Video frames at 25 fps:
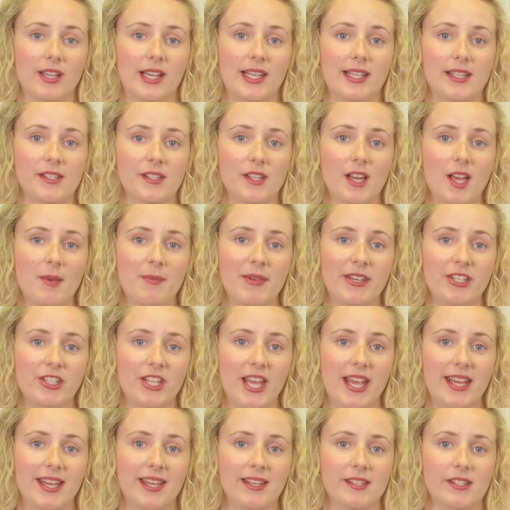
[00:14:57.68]
assignment
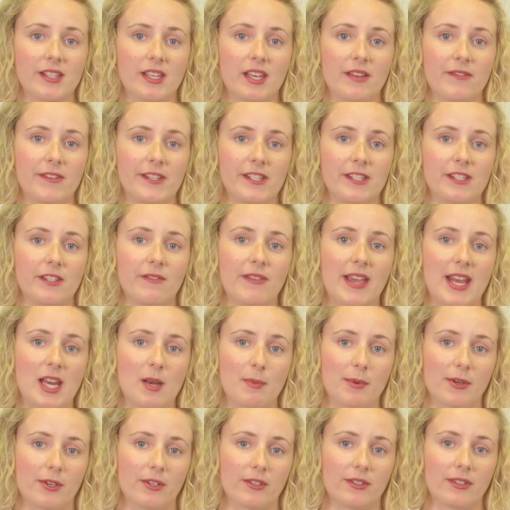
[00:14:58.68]
checking service is
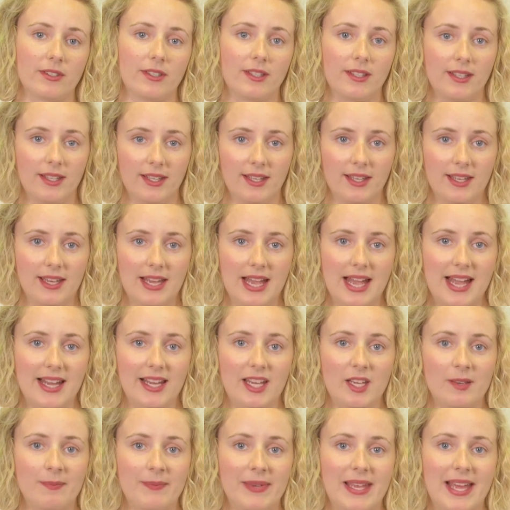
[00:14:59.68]
available and
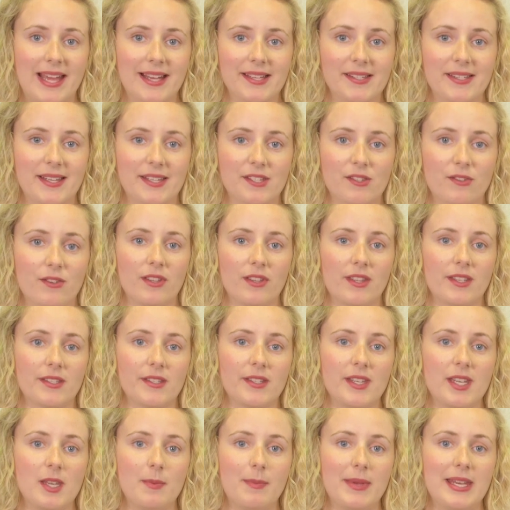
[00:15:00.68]
can be accessed the
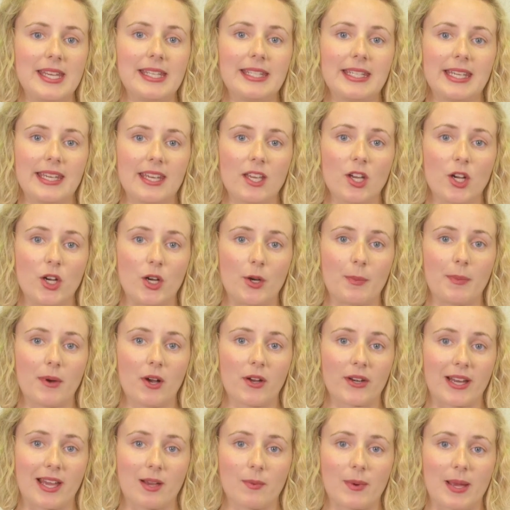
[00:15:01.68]
CPD hub
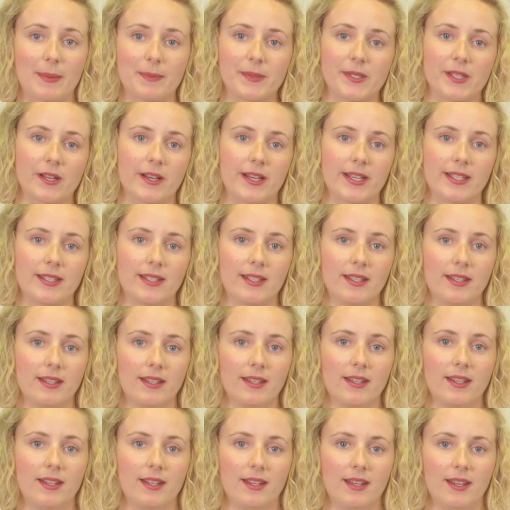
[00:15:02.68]
on our website.
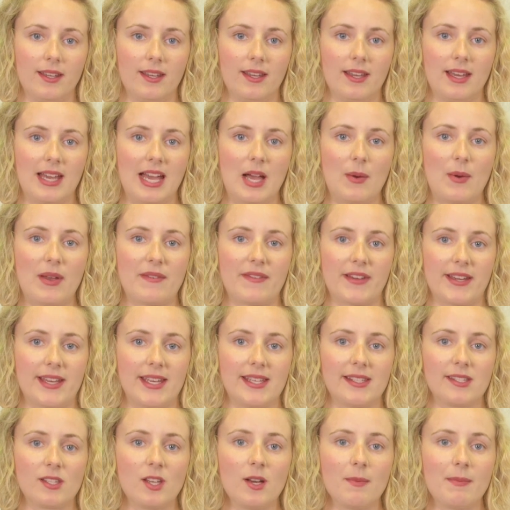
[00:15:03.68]
However,
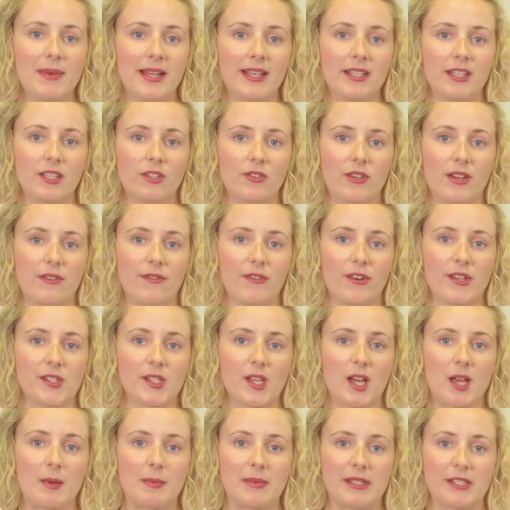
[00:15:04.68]
it's not mandatory for
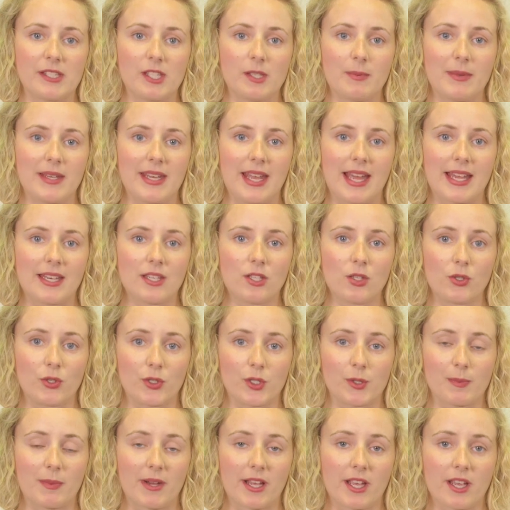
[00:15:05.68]
assignments to be
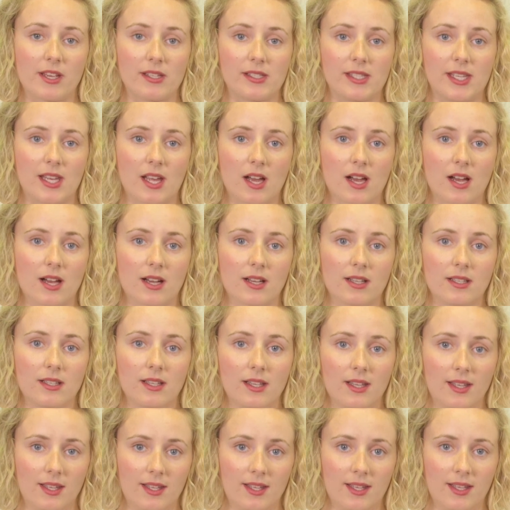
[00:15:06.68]
endorsed by OCR.
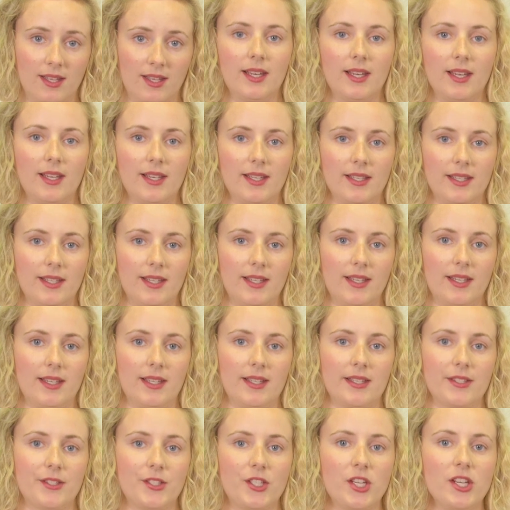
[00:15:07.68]

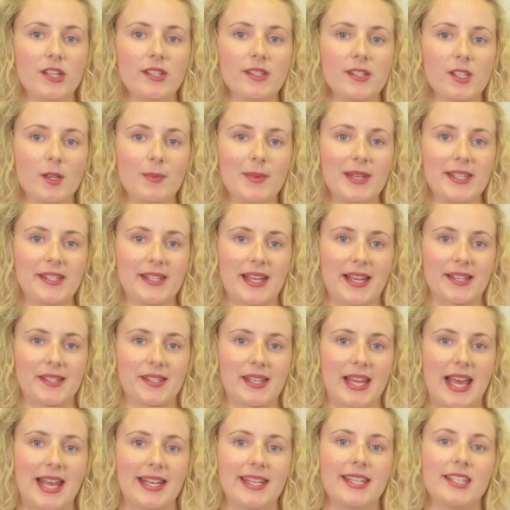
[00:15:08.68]
Students can be assessed
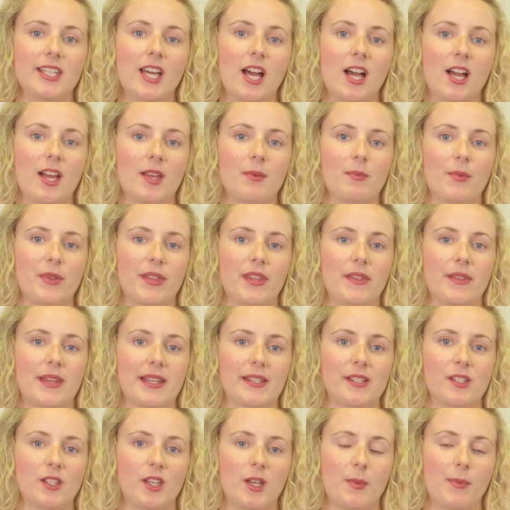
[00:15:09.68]
at any time within their
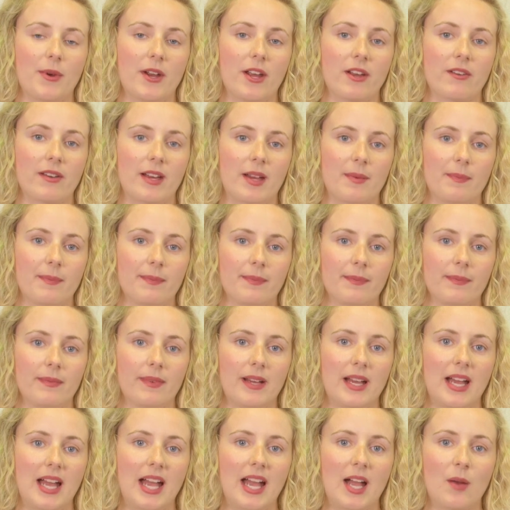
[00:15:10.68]
study programme
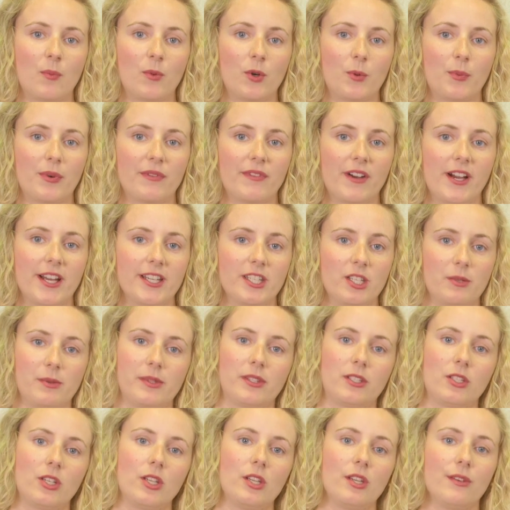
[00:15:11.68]
and will provide you
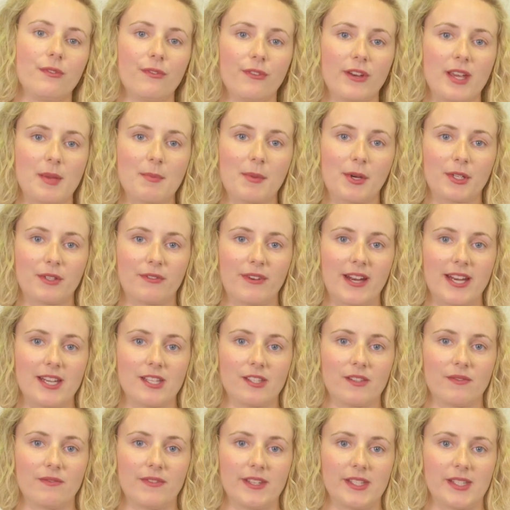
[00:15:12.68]
with 2 free
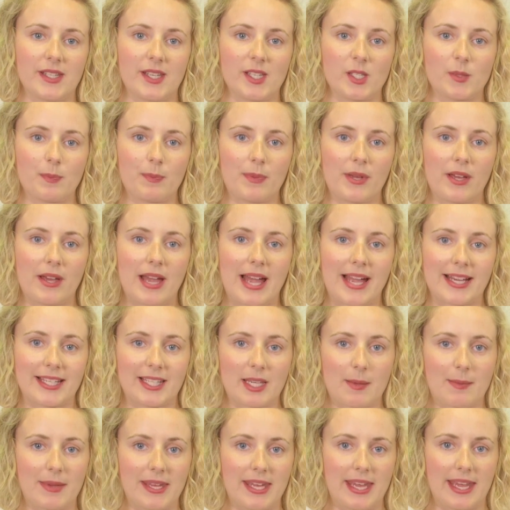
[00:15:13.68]
moderation visits per
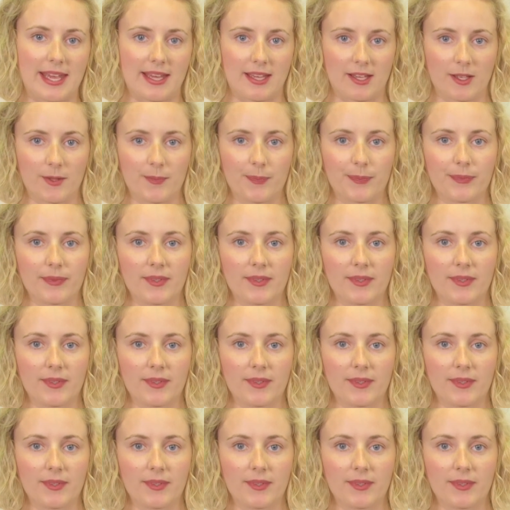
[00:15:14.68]
academic year.